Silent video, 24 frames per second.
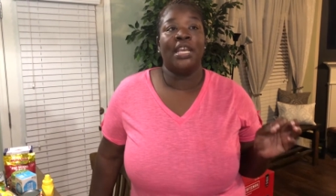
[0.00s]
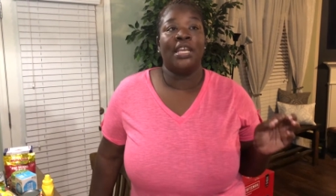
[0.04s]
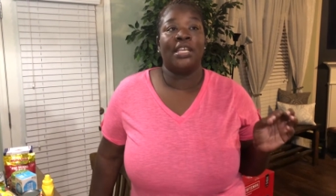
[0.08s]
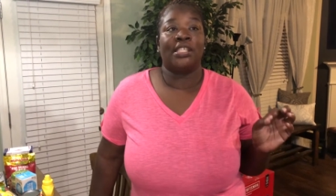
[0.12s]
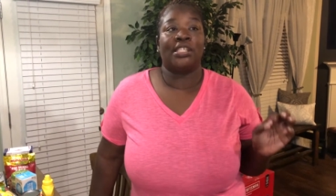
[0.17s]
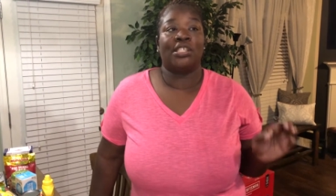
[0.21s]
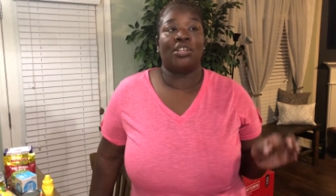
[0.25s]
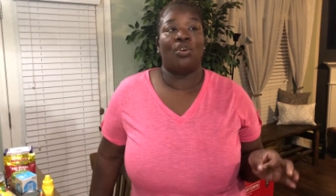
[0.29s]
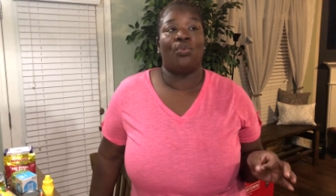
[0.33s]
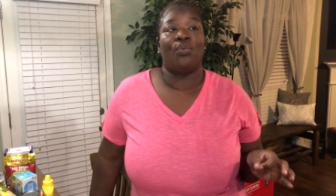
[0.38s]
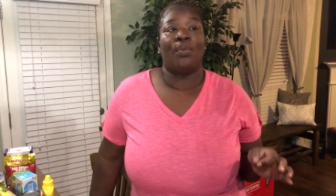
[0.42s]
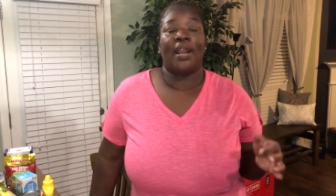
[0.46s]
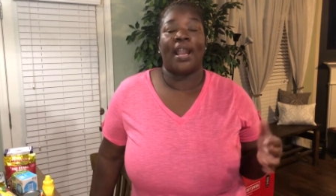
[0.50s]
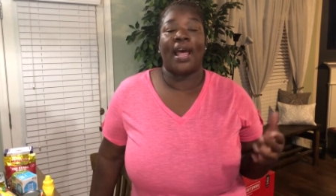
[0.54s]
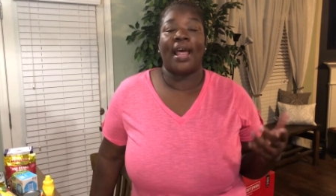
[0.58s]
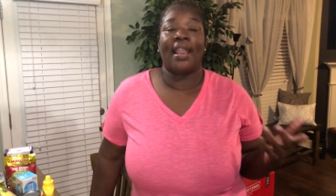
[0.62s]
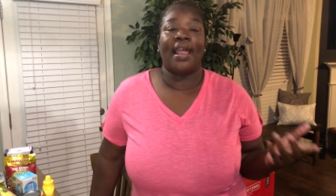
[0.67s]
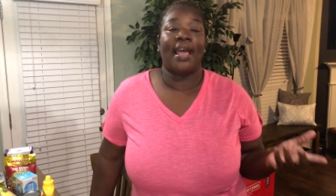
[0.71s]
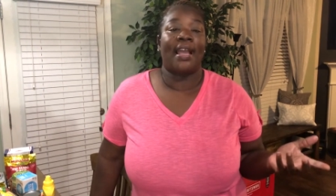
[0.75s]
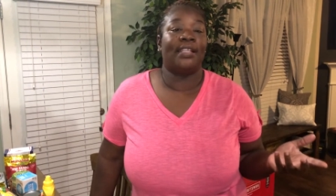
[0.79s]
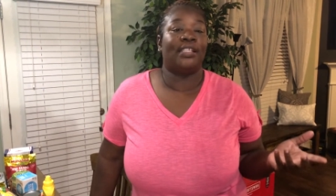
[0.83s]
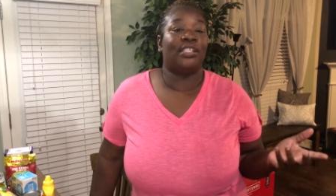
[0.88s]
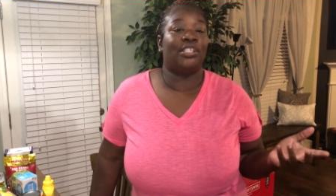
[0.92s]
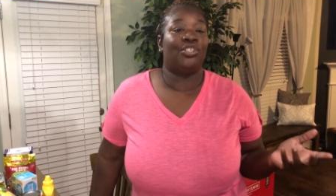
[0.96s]
So what I
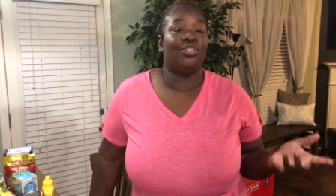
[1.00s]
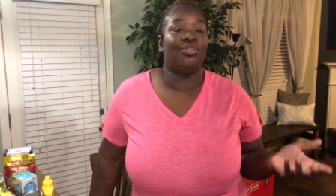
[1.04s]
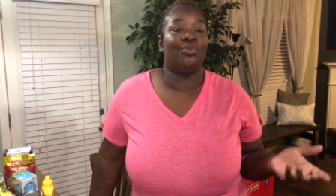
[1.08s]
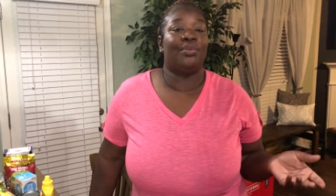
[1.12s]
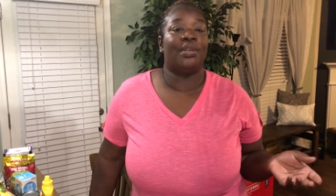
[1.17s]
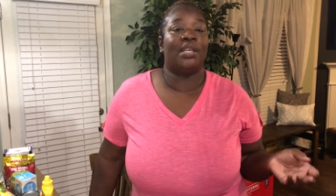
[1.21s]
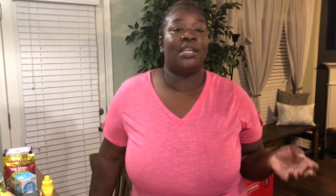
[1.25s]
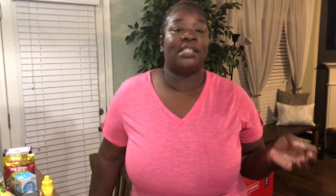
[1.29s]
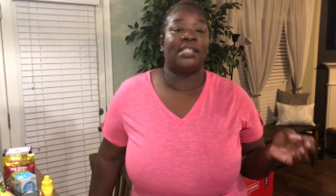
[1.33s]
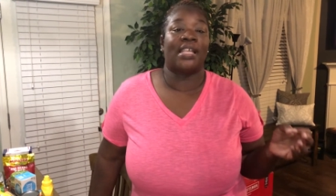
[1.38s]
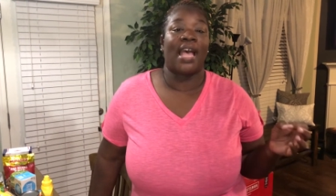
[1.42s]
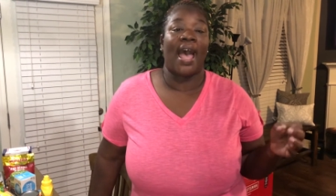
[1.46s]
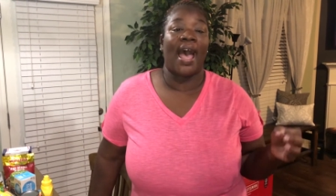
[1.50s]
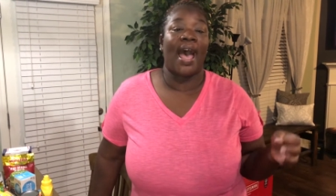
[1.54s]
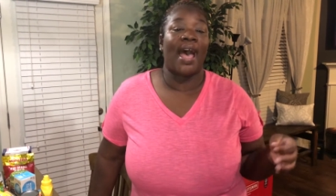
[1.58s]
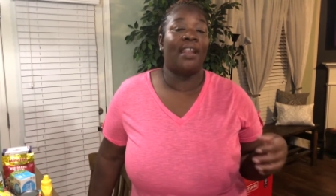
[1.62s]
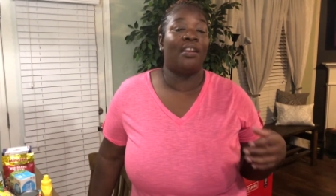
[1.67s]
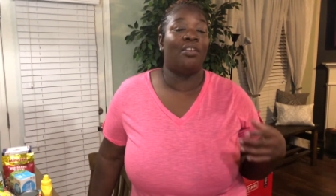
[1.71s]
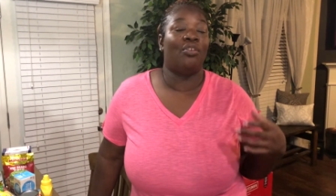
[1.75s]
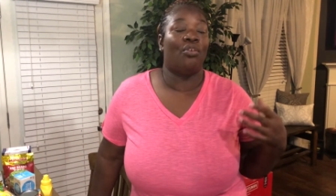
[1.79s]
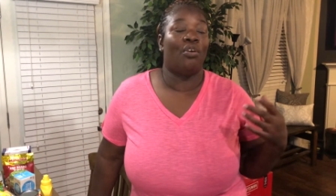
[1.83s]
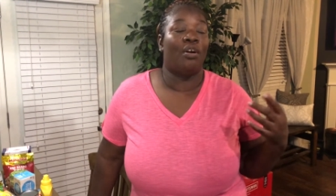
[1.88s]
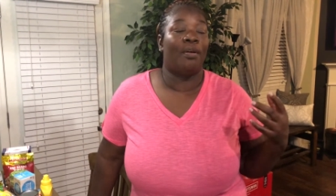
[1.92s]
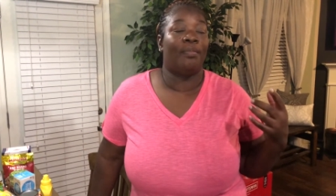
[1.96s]
like to do is I
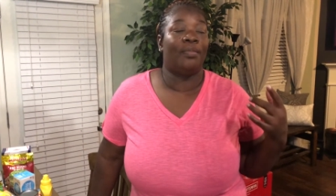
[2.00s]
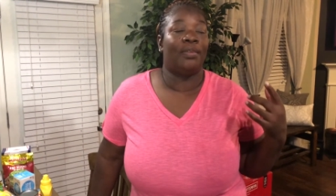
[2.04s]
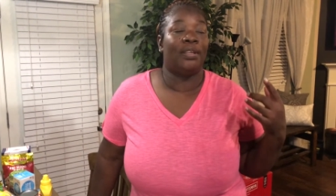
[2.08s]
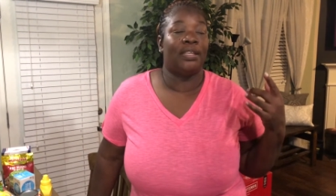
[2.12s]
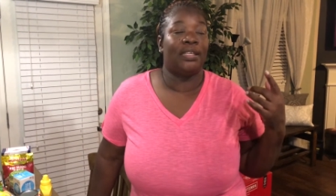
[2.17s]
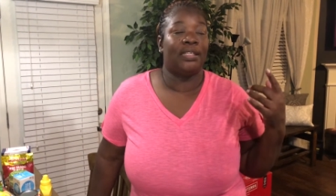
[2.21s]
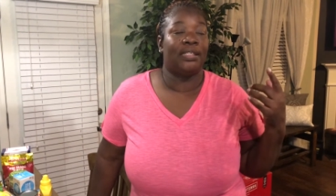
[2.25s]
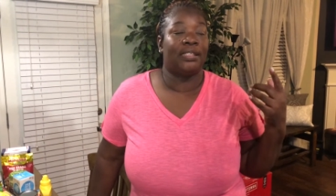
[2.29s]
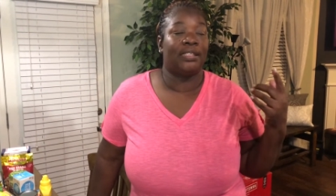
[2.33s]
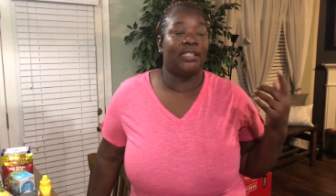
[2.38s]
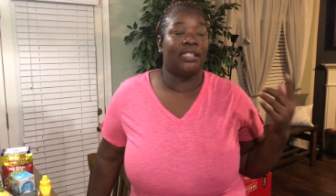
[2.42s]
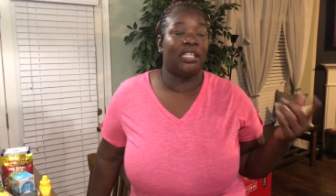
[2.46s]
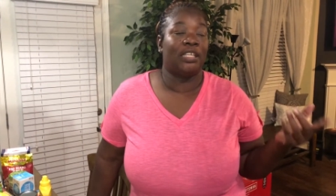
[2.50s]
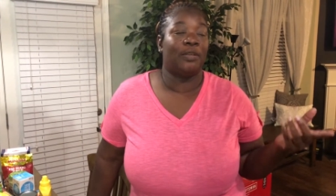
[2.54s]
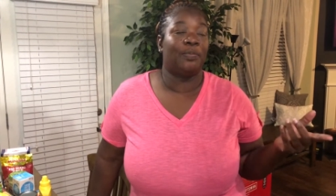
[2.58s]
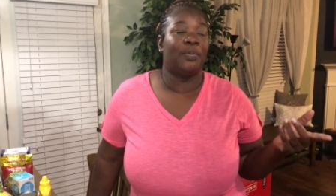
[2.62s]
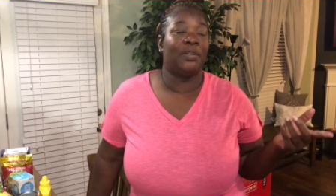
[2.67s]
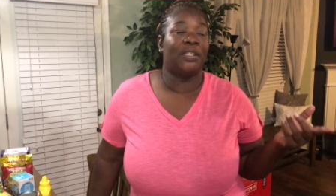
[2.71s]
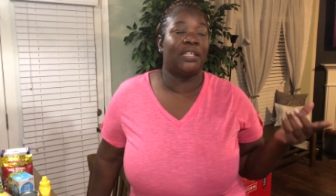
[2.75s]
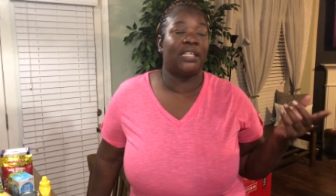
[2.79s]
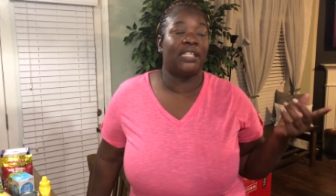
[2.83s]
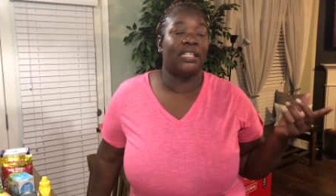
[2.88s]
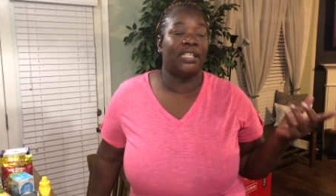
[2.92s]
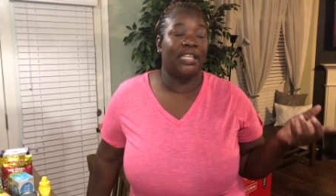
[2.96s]
normally
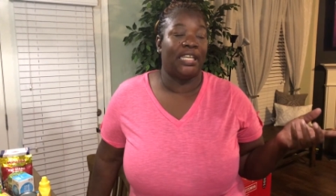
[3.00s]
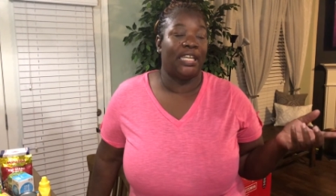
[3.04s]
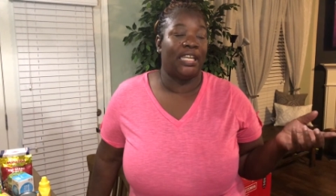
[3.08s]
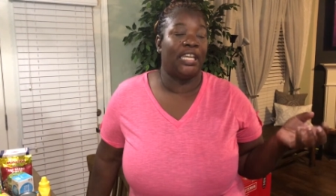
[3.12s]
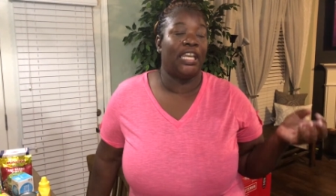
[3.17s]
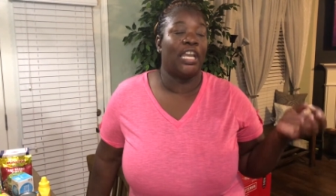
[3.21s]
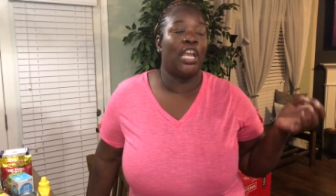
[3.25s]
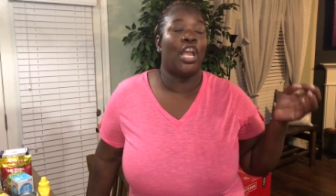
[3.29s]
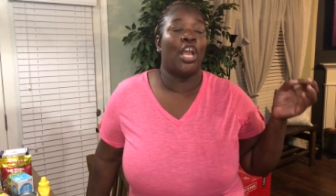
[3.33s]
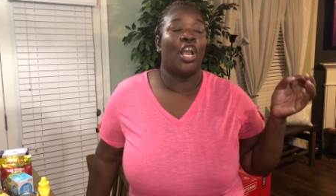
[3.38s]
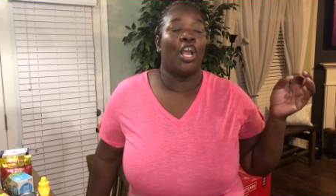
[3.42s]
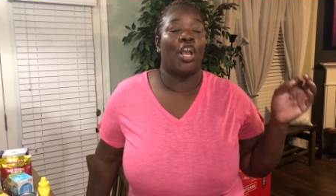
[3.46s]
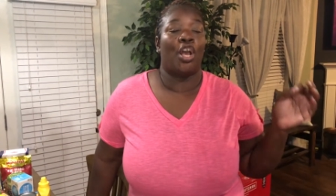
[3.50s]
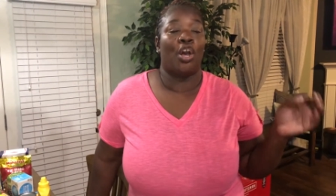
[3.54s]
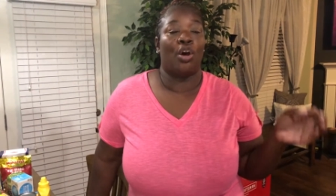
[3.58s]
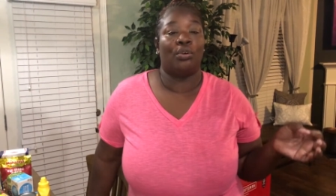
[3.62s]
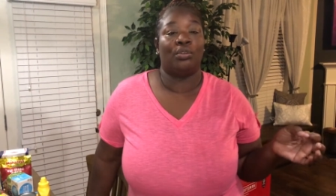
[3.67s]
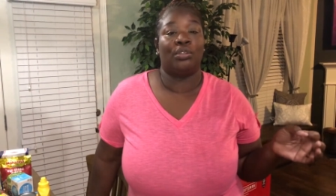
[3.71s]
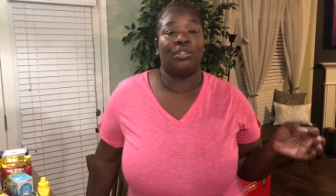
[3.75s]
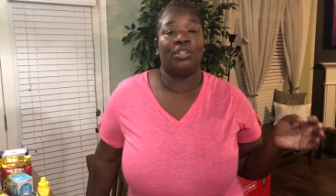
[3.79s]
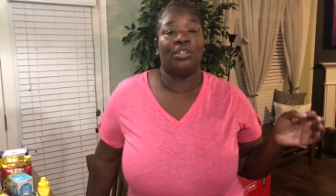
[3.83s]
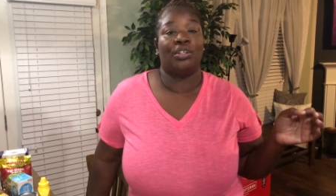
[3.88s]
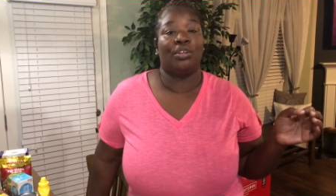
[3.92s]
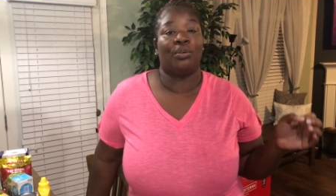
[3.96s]
typically go
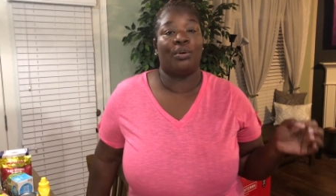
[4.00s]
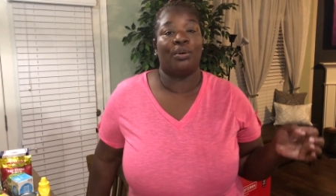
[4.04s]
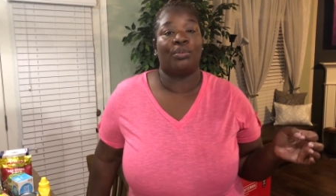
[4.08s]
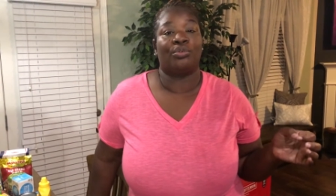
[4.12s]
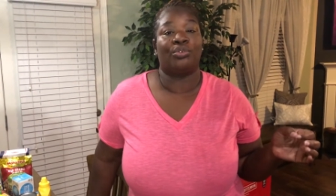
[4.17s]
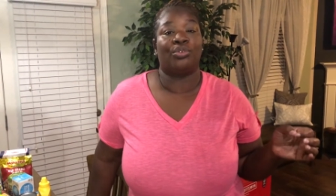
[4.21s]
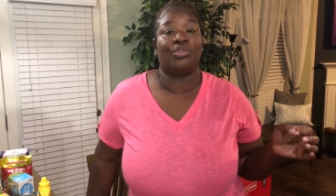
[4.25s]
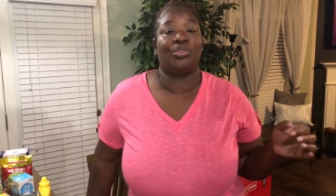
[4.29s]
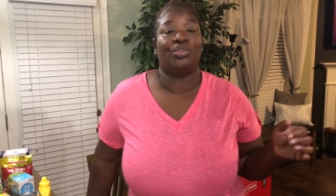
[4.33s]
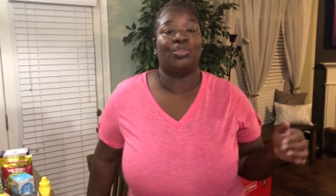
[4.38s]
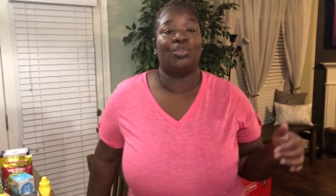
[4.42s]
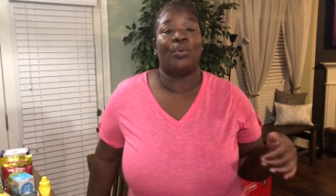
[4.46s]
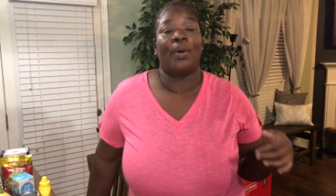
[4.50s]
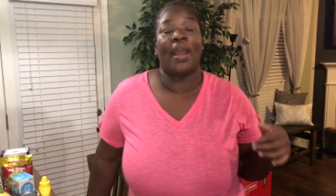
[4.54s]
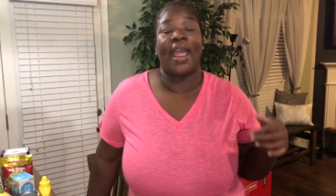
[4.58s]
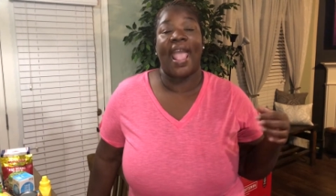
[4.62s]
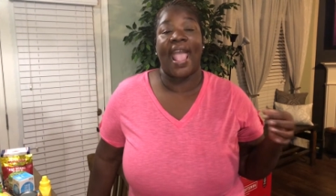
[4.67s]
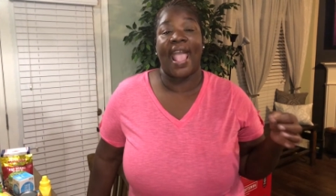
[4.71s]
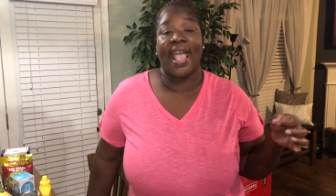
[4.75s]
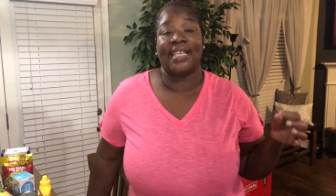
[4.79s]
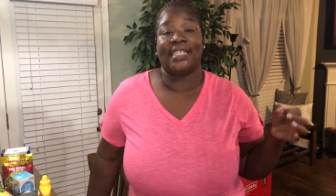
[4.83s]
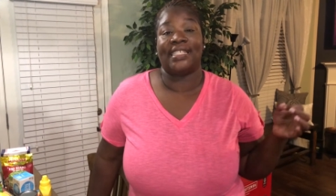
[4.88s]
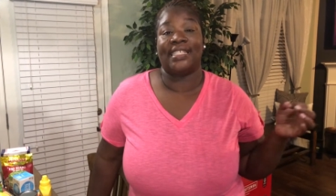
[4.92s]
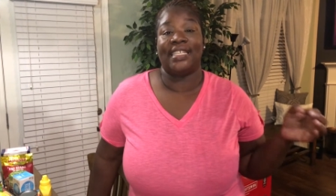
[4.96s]
to the grocery store
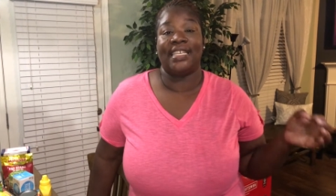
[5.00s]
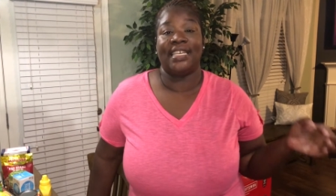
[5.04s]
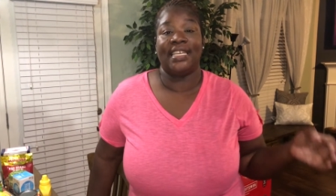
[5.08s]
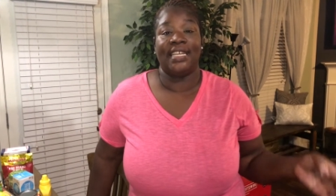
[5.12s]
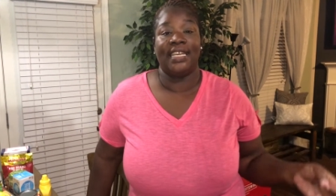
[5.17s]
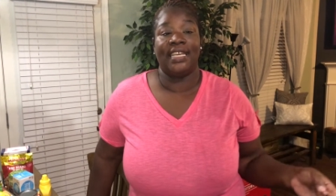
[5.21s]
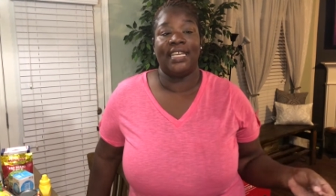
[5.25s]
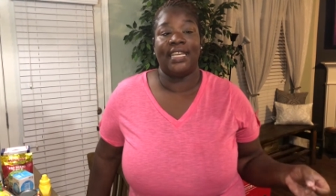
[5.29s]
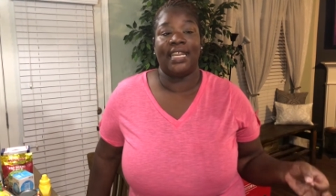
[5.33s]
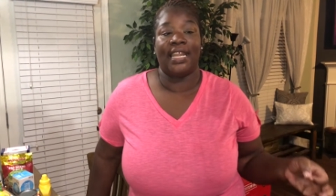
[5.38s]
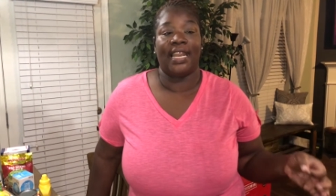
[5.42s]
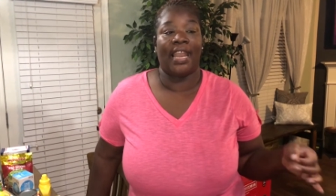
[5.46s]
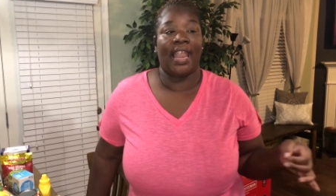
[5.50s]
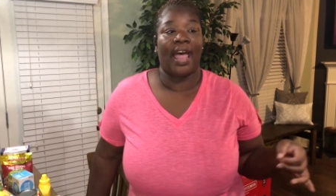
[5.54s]
as needed.